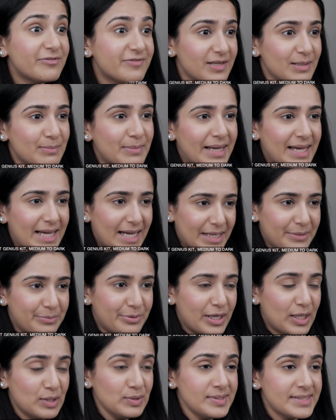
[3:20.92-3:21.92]
fill my
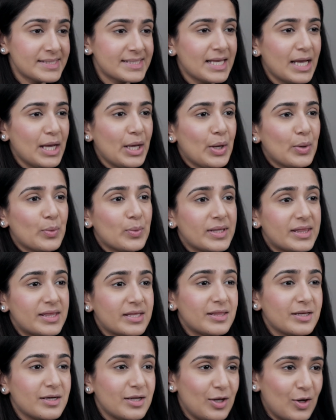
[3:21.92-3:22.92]
eyebrows
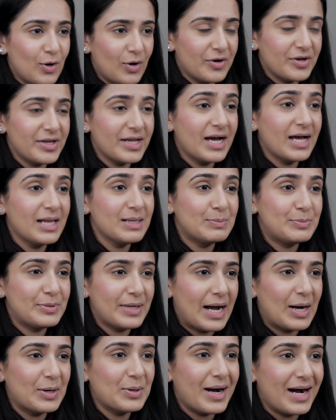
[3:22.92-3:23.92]
with the L'Oreal
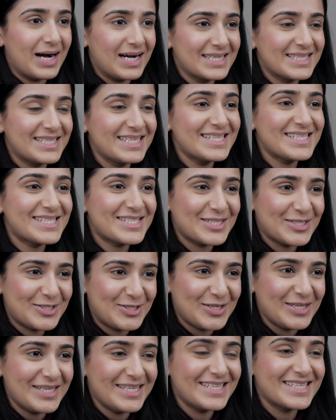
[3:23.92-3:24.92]
Brow Artist
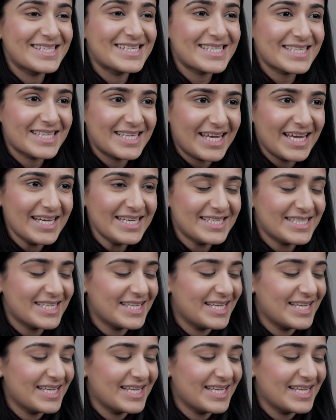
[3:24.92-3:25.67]
Genius Kit.